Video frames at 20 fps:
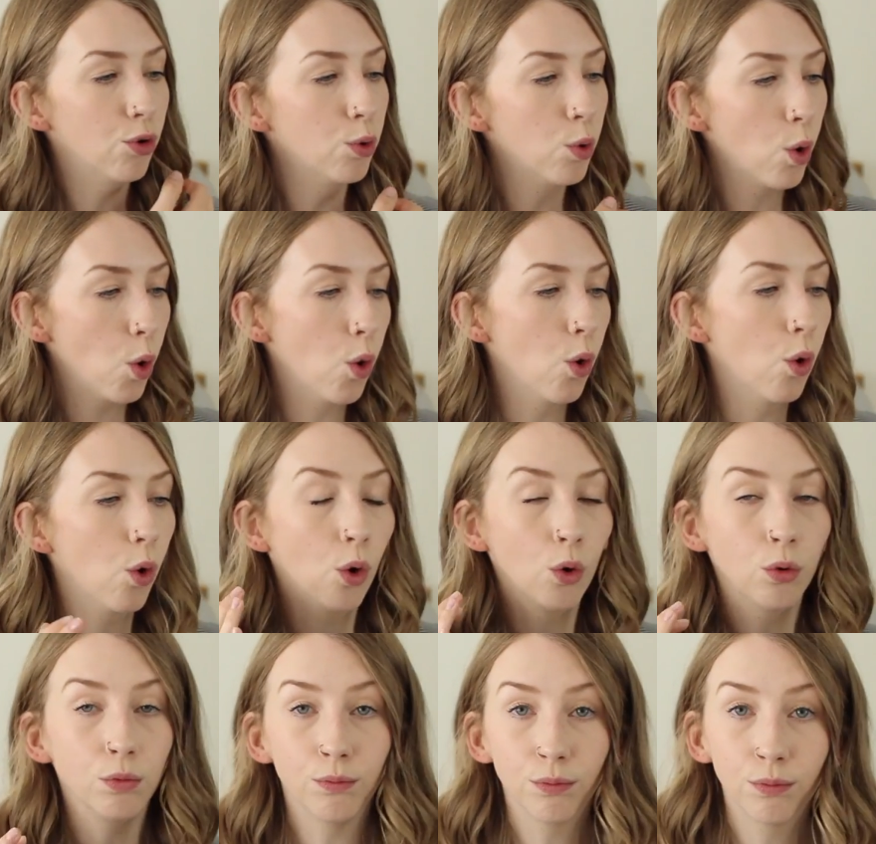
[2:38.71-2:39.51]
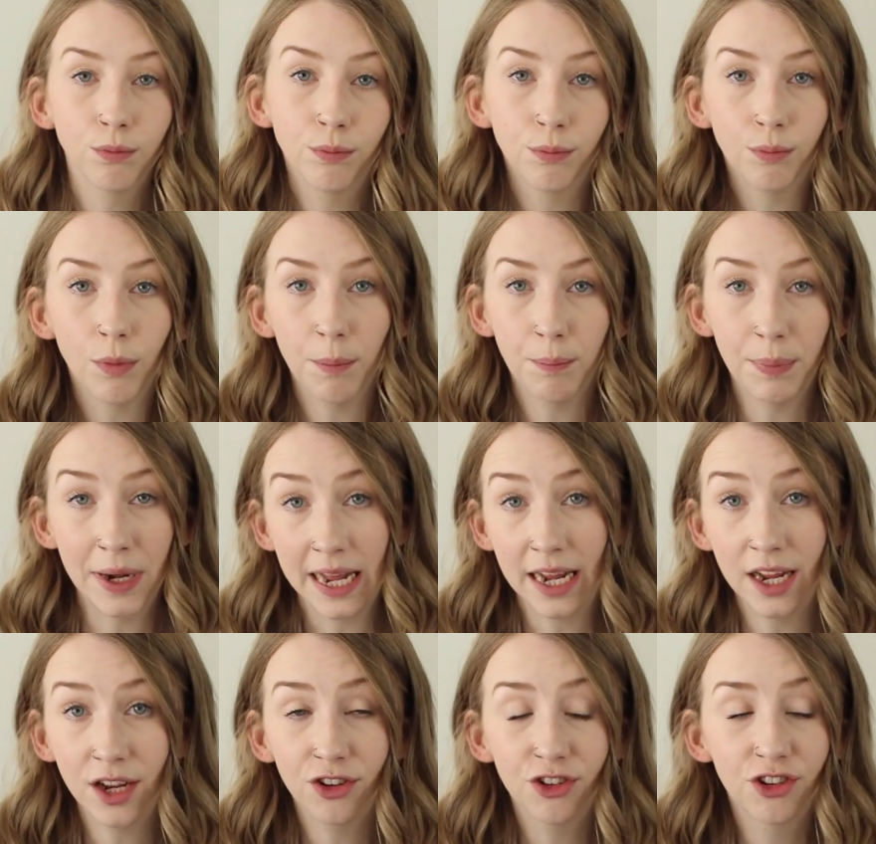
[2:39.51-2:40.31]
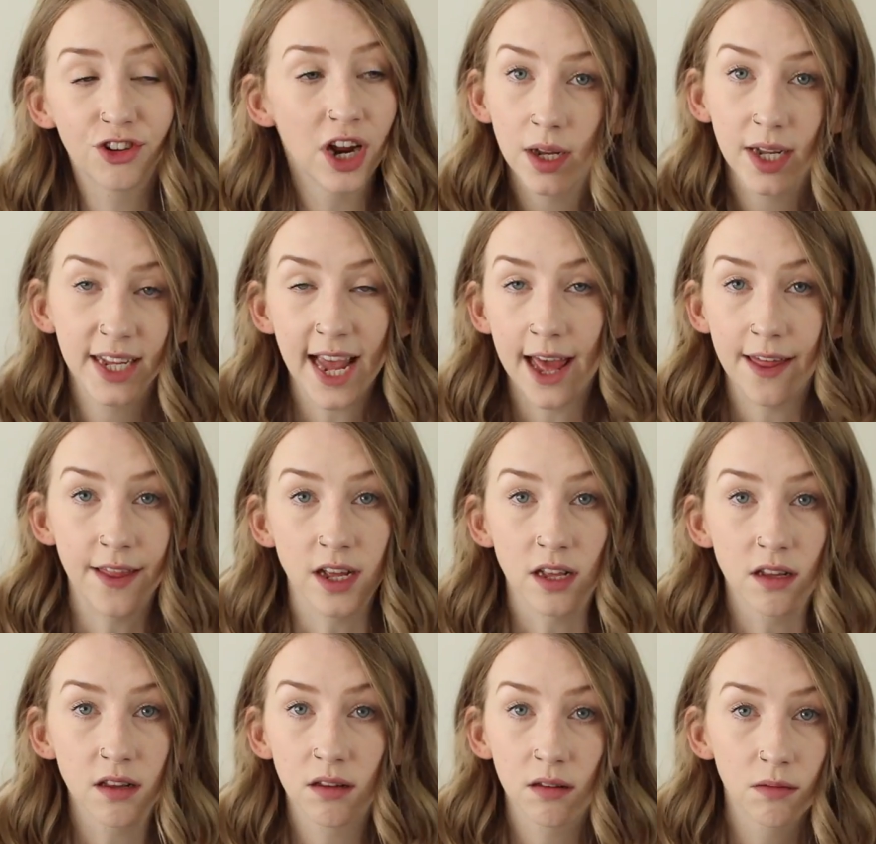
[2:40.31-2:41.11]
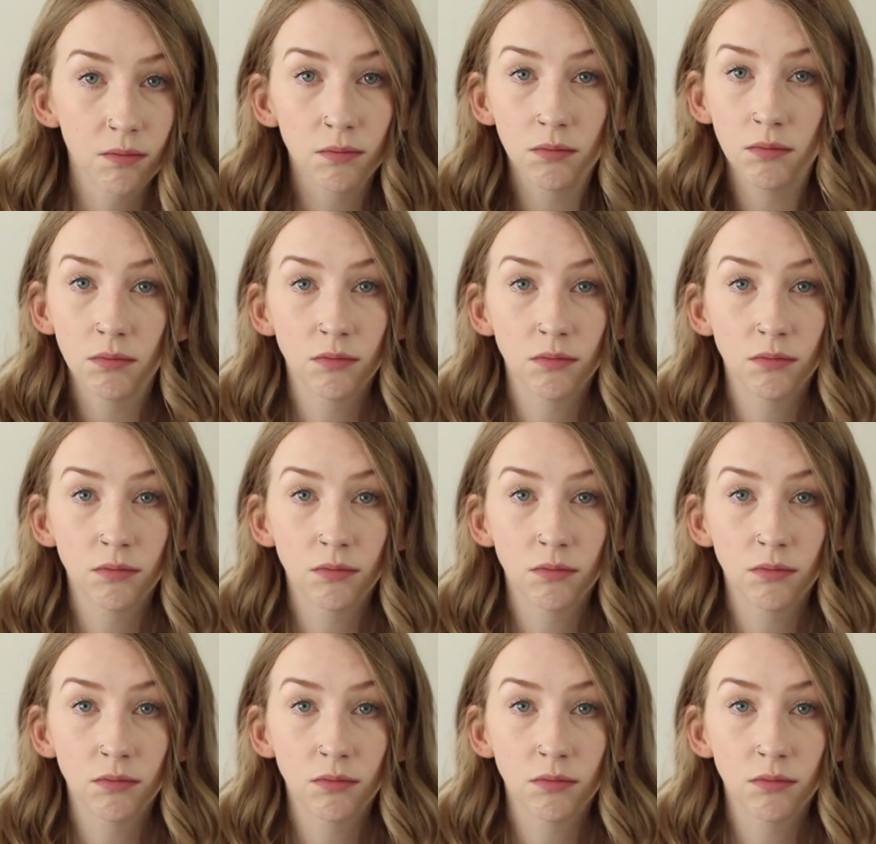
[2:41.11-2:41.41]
or bleached, get this.